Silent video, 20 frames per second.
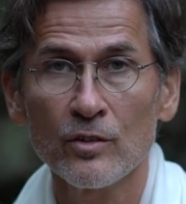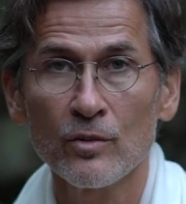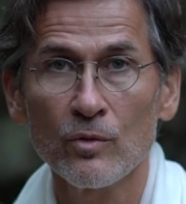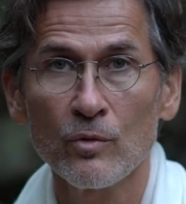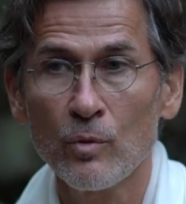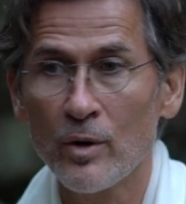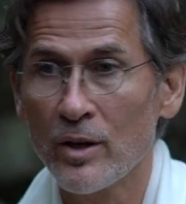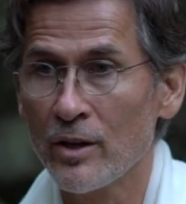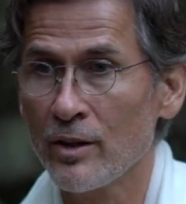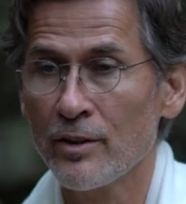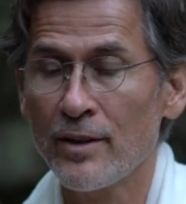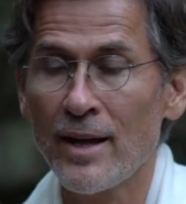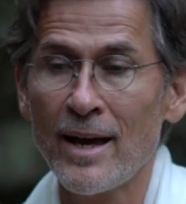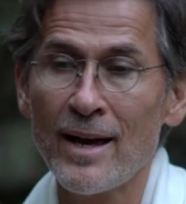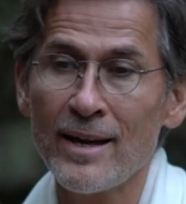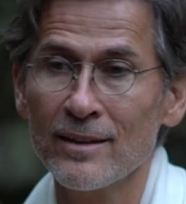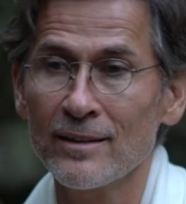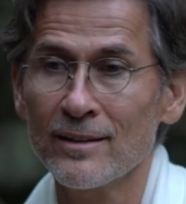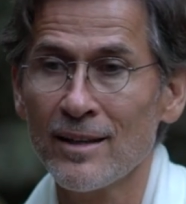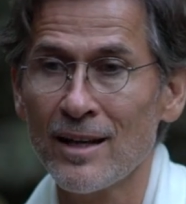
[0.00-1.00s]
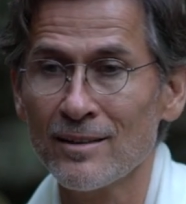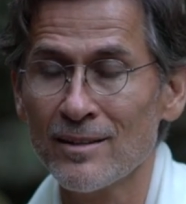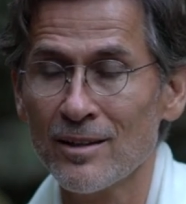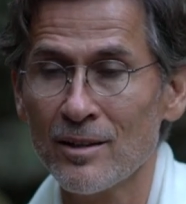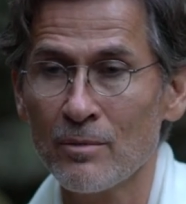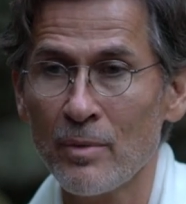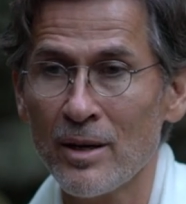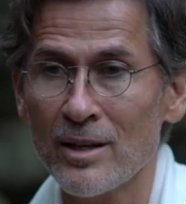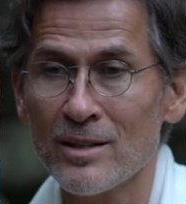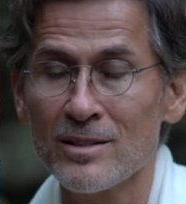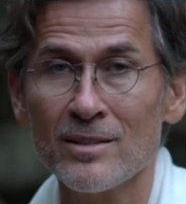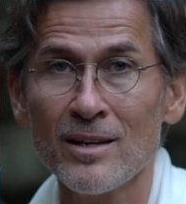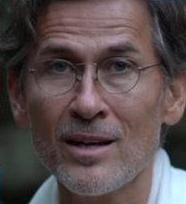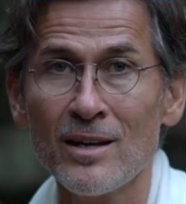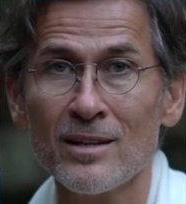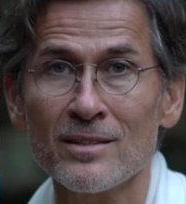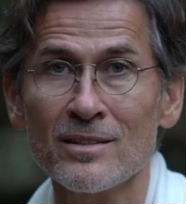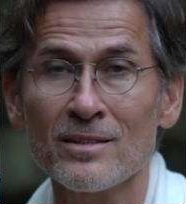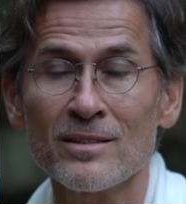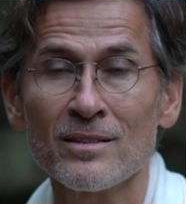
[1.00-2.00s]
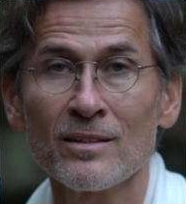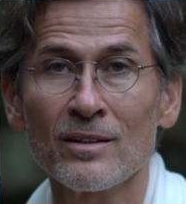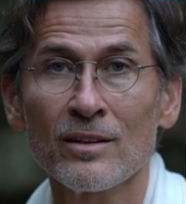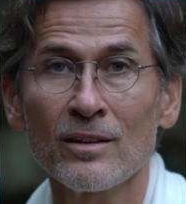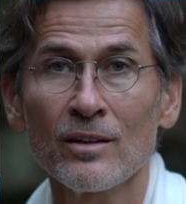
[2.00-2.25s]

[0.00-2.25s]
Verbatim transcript: well, nothing makes sense,